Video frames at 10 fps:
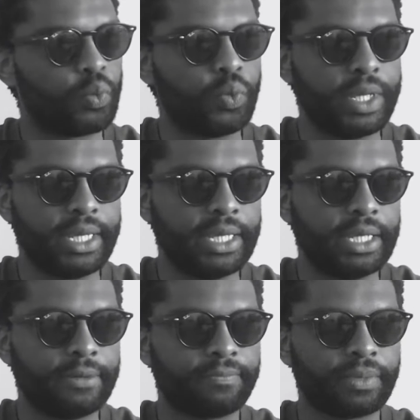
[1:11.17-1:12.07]

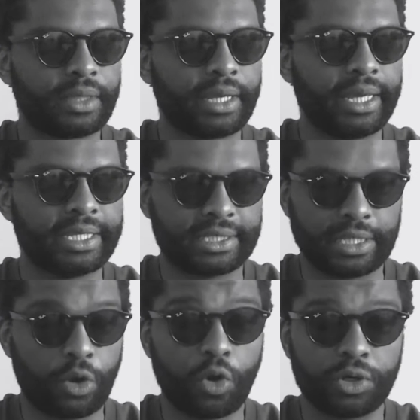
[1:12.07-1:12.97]
we, as
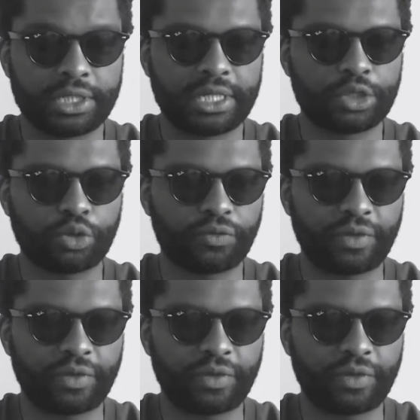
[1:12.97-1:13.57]
the continent of